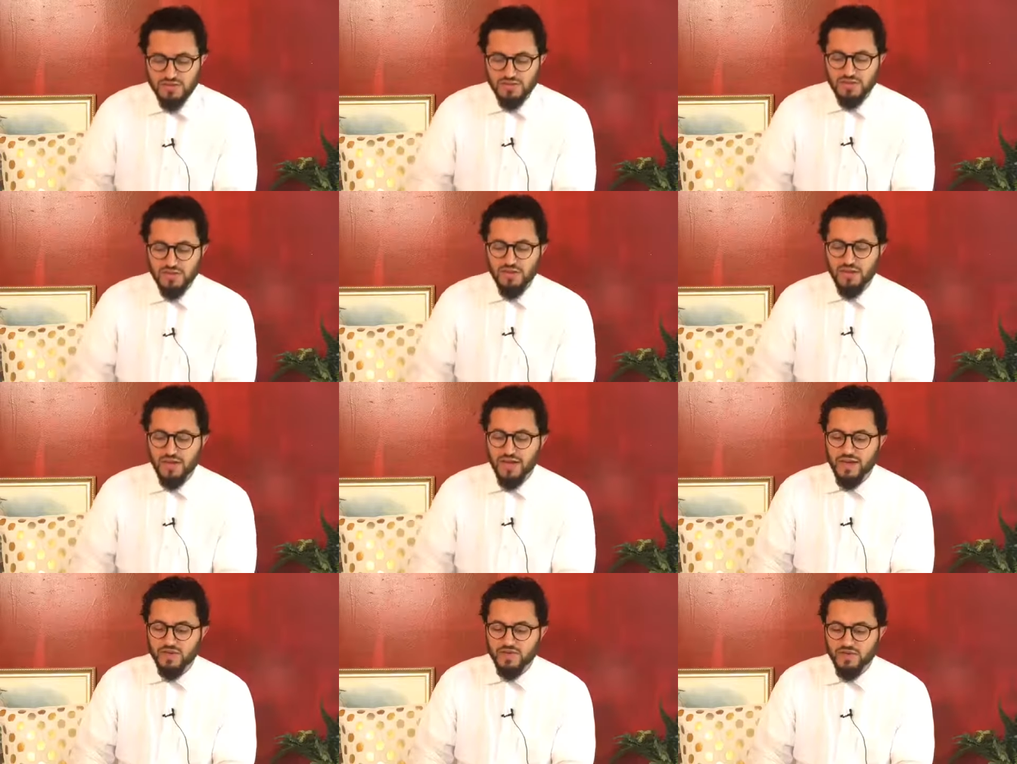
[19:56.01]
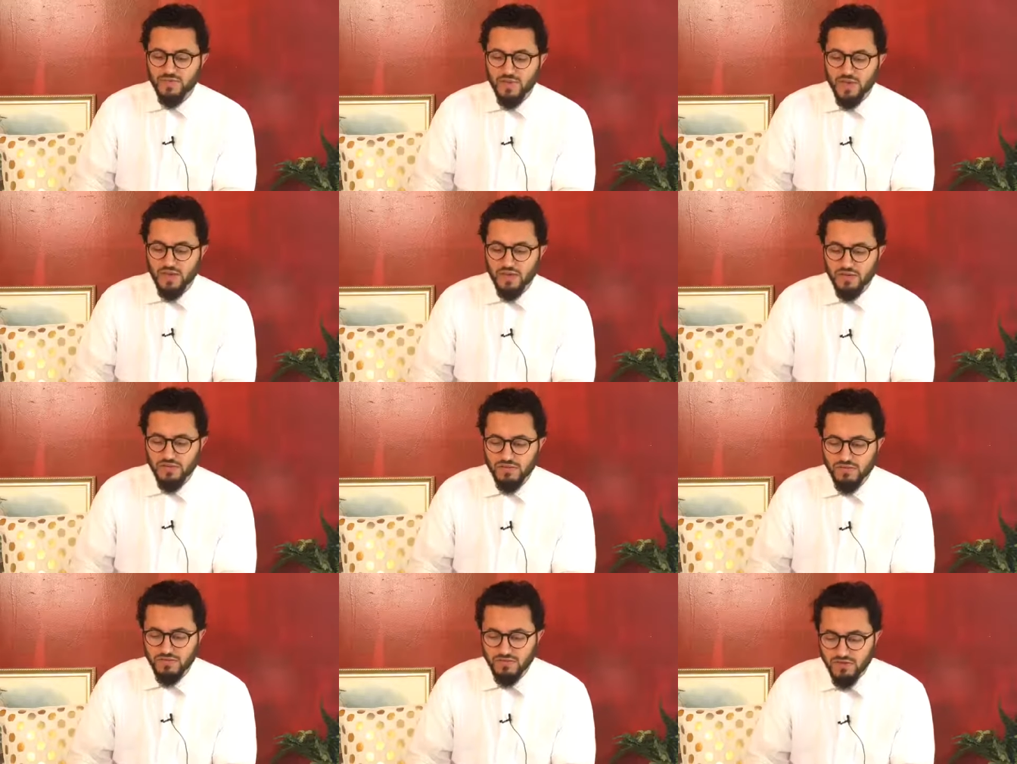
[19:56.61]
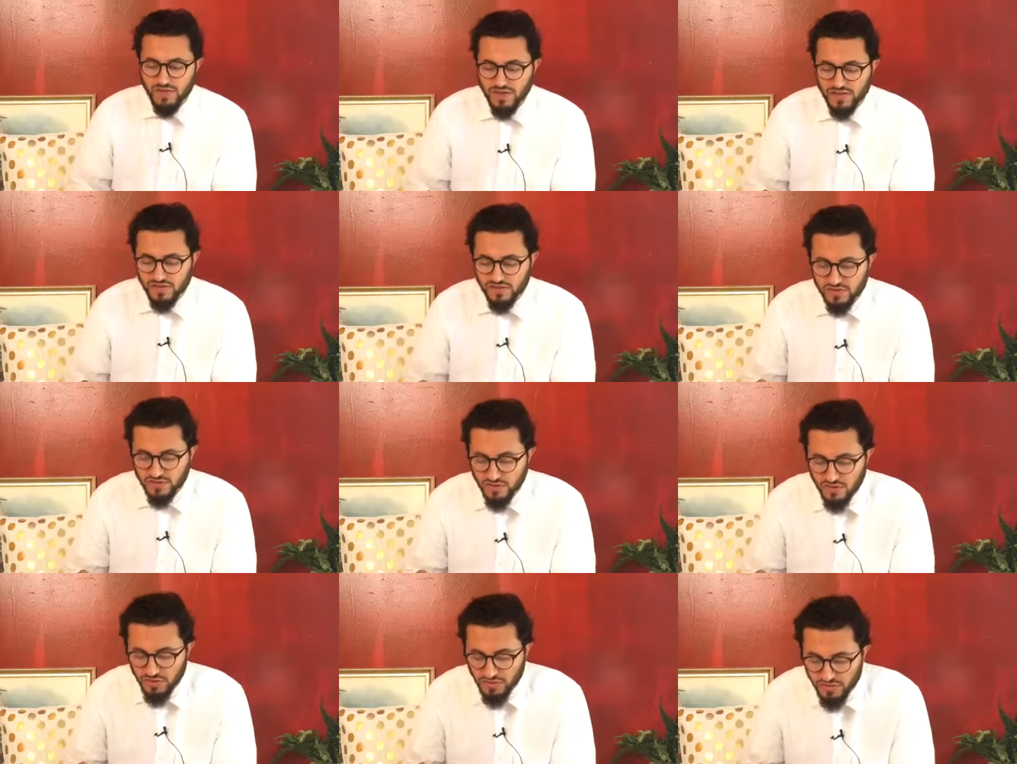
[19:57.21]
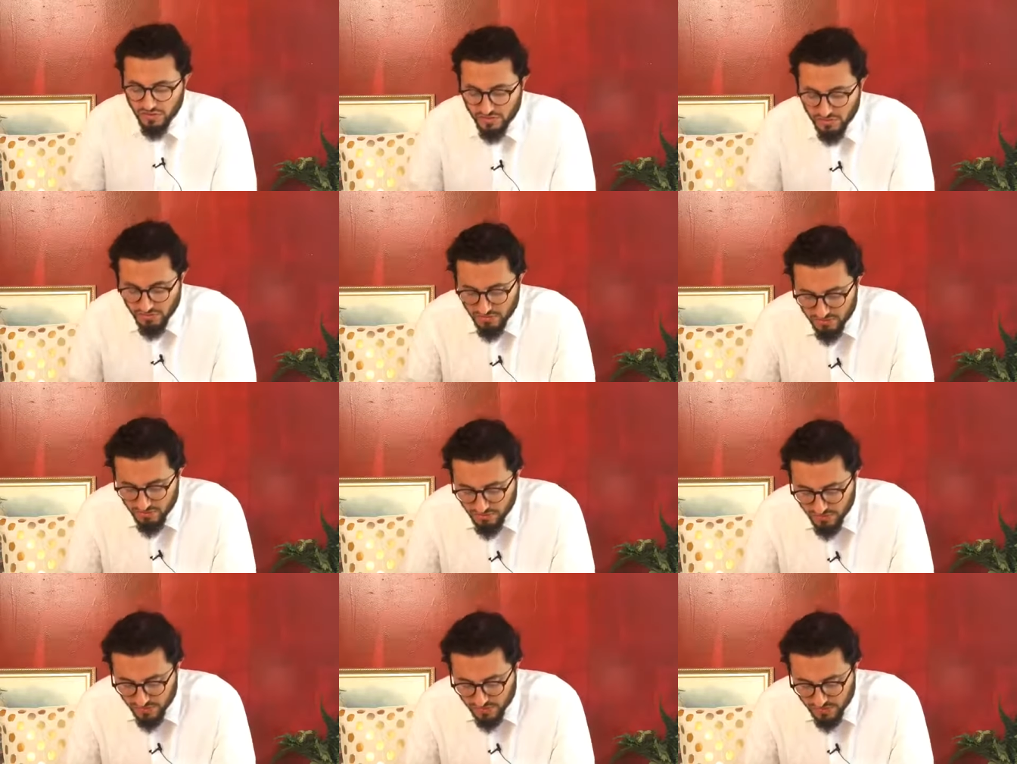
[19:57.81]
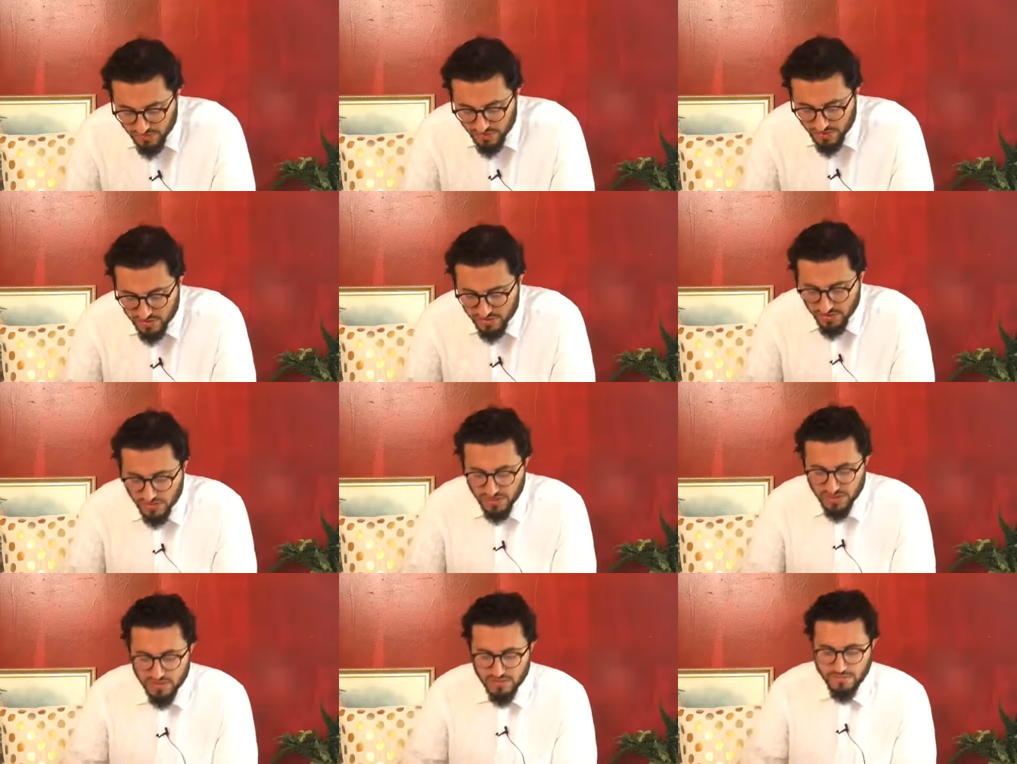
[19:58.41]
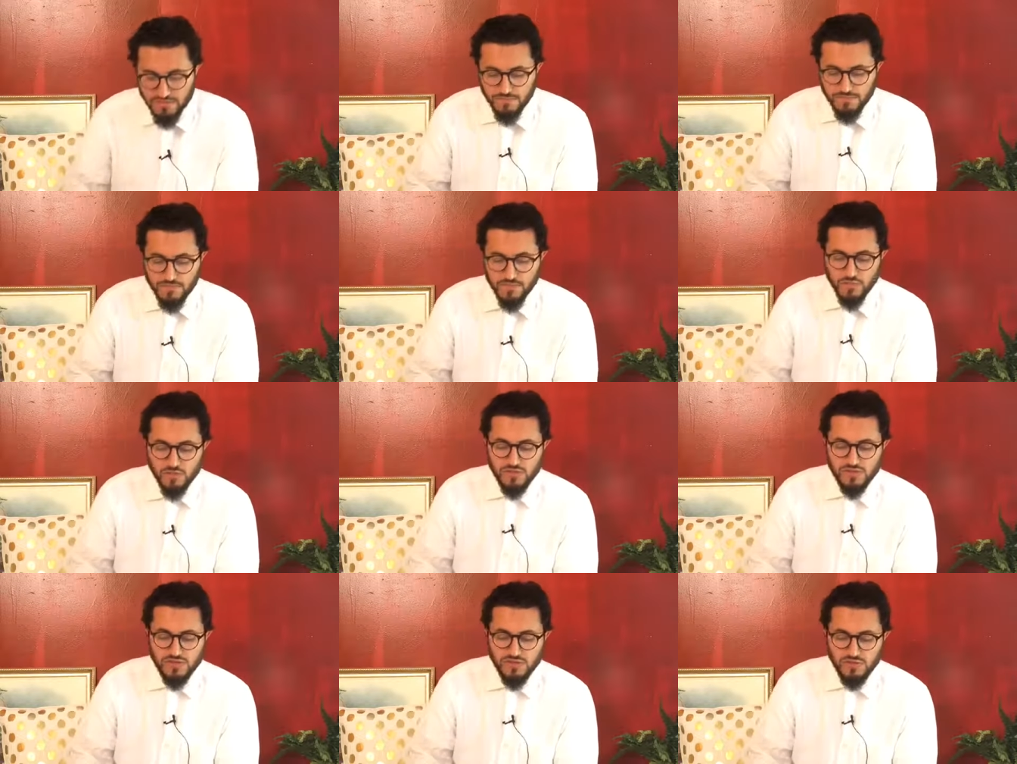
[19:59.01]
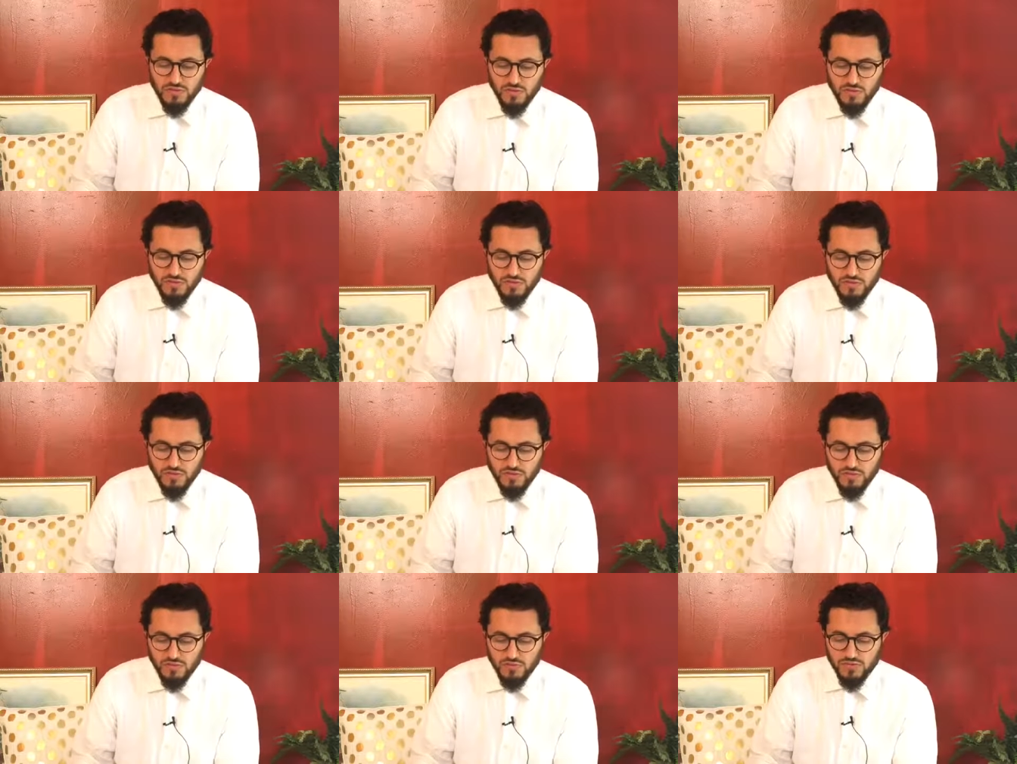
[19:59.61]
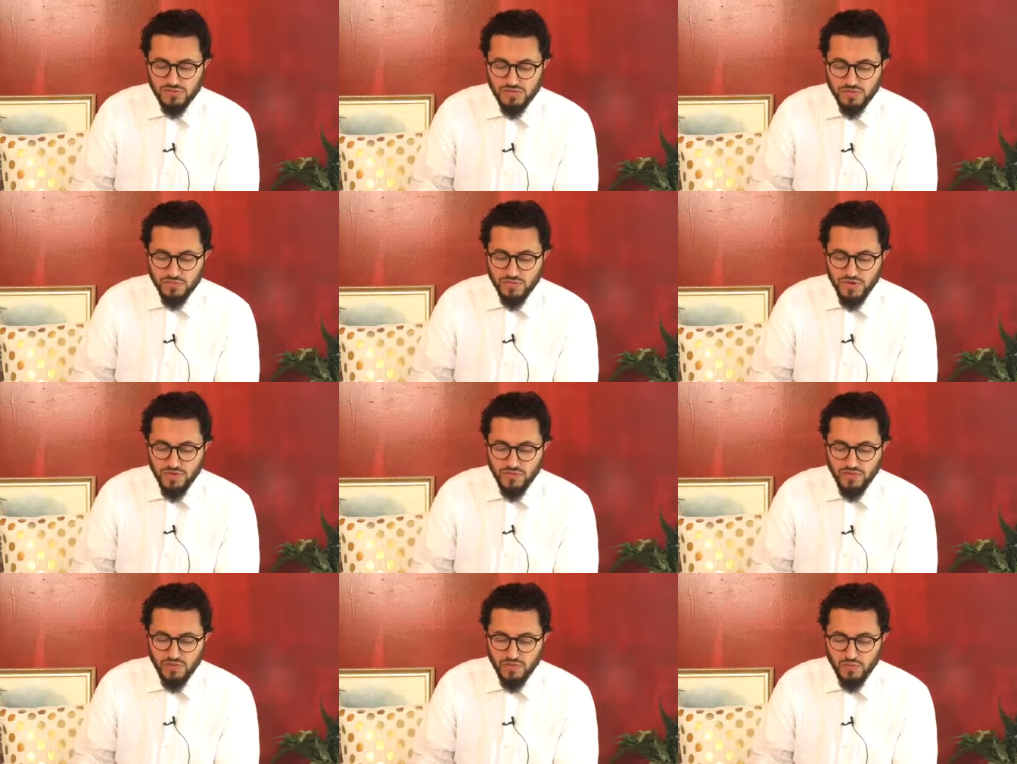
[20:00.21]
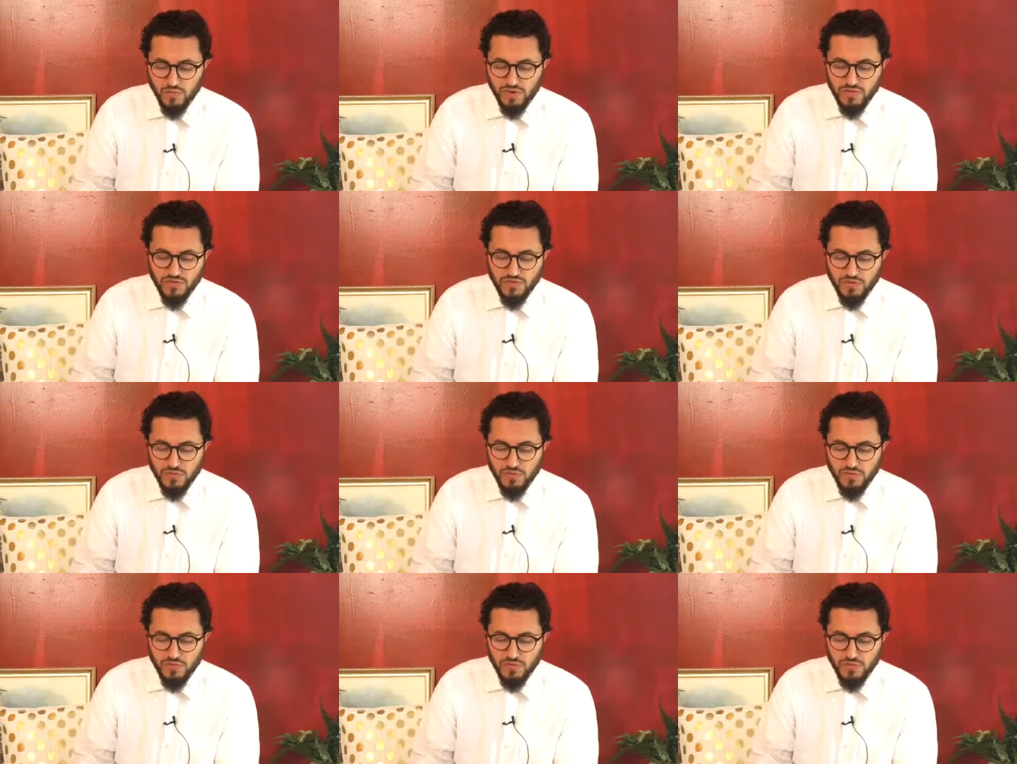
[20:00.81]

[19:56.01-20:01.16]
They're asked about, as all Muslims are taught, who is their Lord, who is your Prophet, what is your